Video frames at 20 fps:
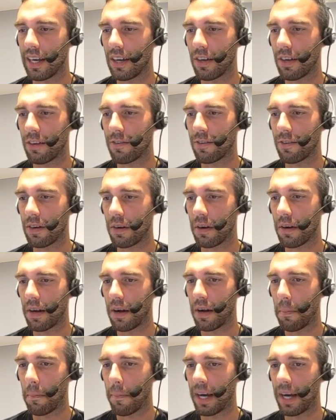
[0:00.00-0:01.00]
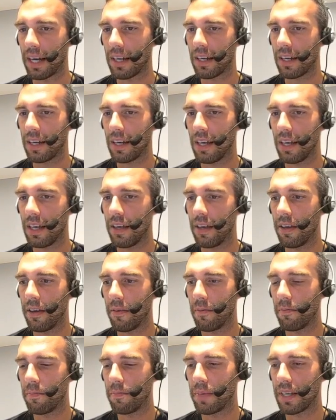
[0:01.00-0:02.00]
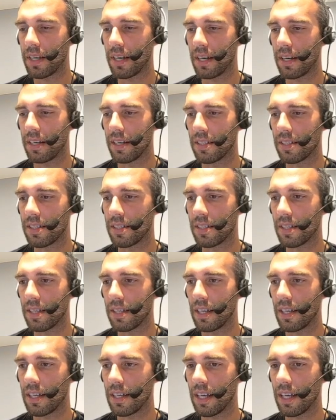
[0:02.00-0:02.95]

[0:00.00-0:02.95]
Gyarados for a Muck because,